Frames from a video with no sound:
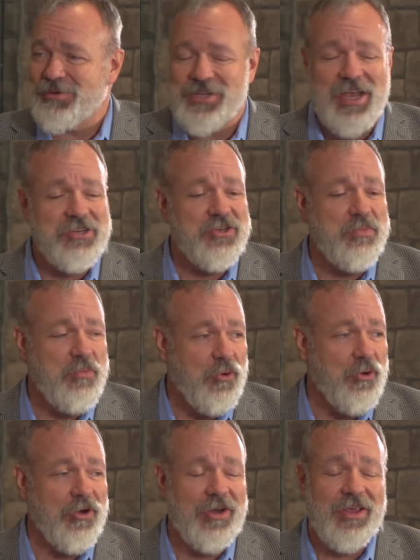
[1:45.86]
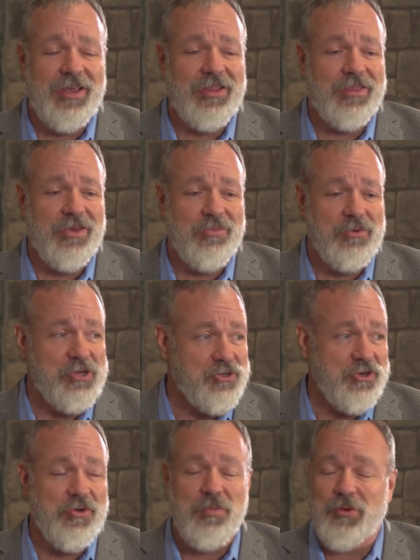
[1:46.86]
was actually born in the
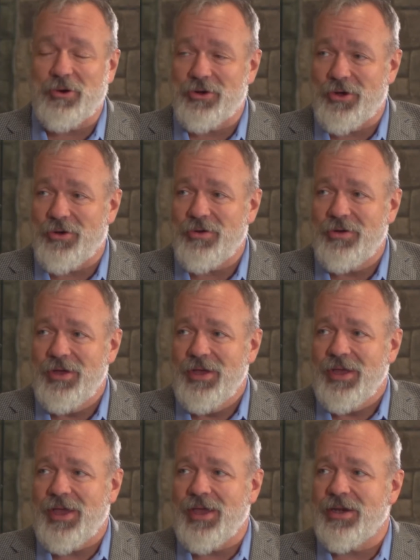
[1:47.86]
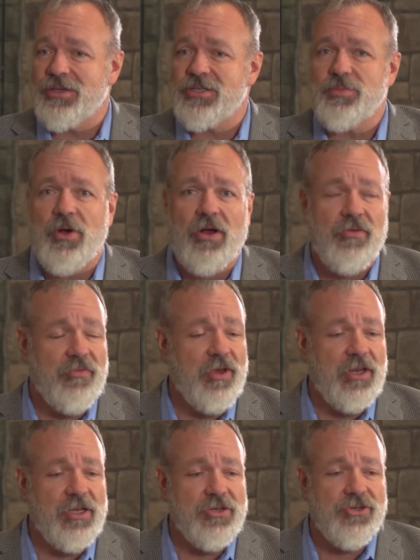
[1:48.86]
region of Bordeaux in a small
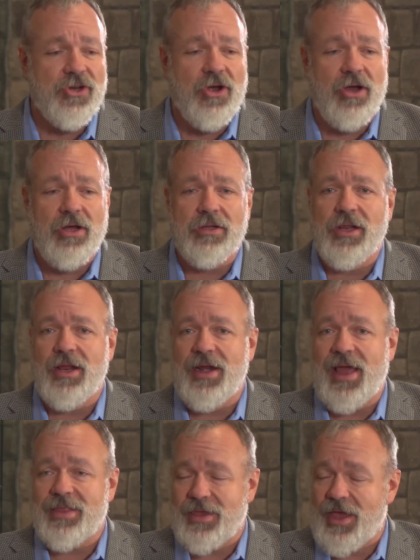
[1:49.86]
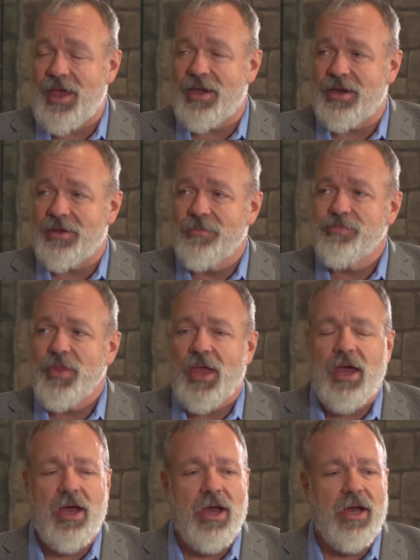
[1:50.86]
village called La Traîne.
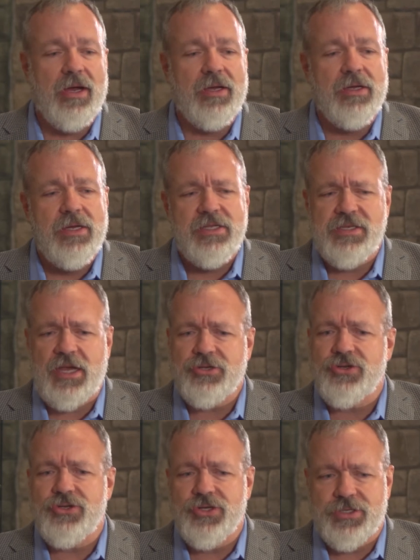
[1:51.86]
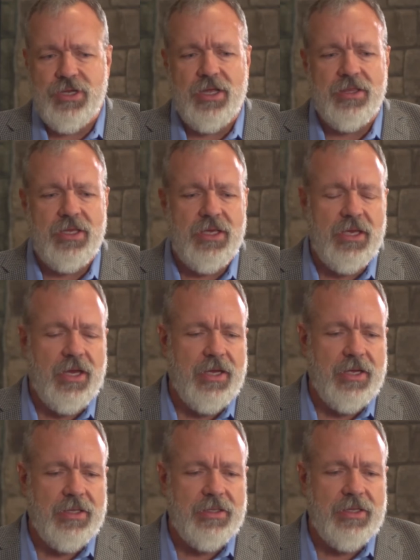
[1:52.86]
It's actually just on
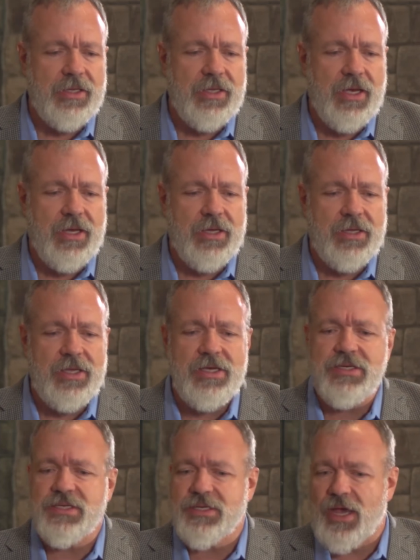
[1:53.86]
the east